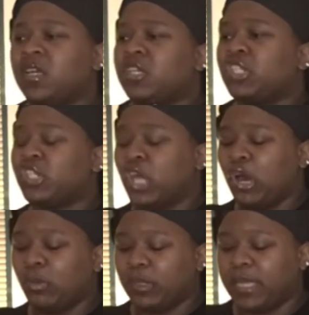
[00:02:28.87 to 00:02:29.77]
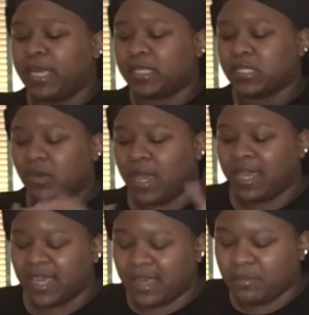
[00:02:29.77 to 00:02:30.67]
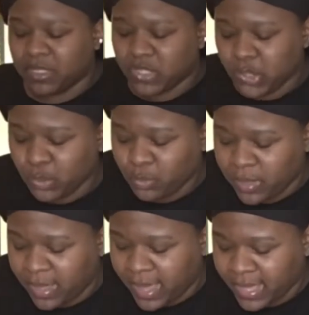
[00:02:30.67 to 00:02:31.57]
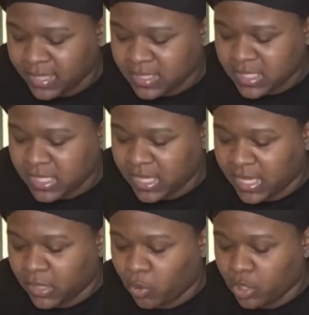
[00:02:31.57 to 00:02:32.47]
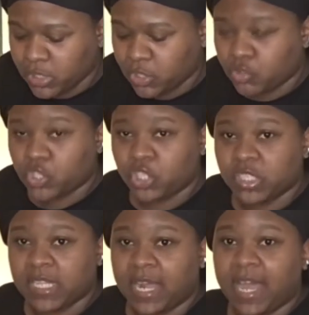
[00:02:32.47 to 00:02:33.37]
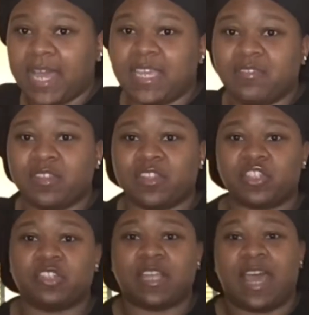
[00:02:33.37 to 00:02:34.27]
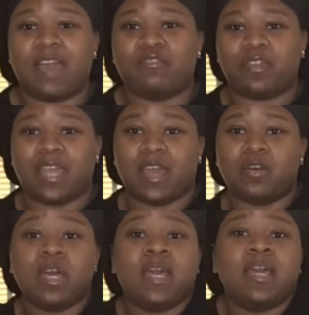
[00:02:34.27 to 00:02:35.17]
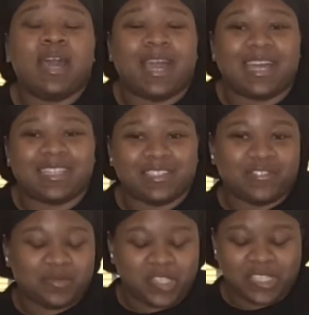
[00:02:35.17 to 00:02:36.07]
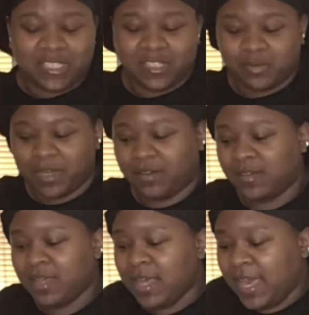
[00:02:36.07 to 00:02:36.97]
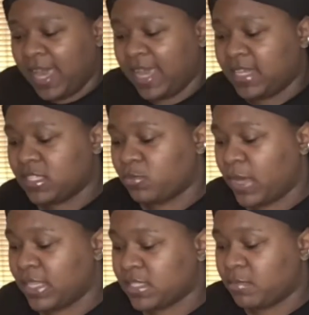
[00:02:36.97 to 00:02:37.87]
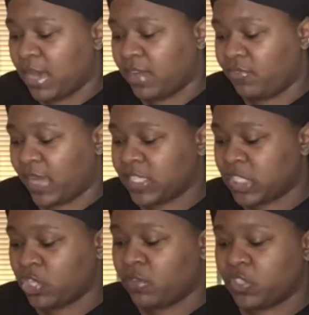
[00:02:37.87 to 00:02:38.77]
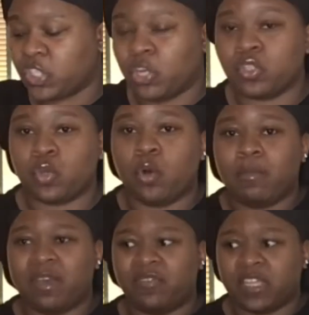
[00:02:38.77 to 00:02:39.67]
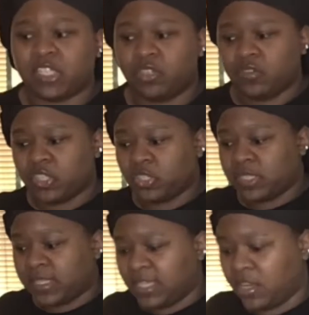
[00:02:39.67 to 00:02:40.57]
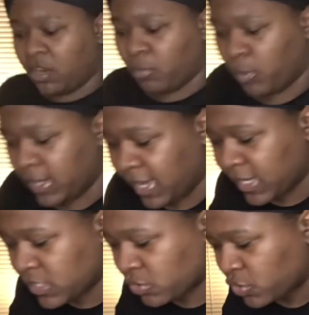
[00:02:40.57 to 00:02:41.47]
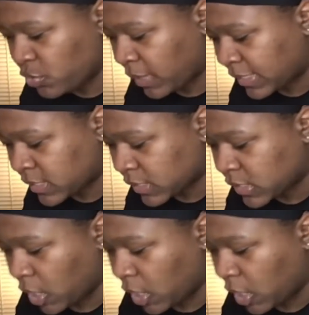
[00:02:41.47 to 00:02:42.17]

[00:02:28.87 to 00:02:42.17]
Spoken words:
So, yeah, so I am a 2X, and all of those shirts that I got, even the shirt that I have on now, I got this from Shein as well. And as well as my Fashion Nova shirts, all my Fashion Nova shirts, I think, are 1X or 2Xs.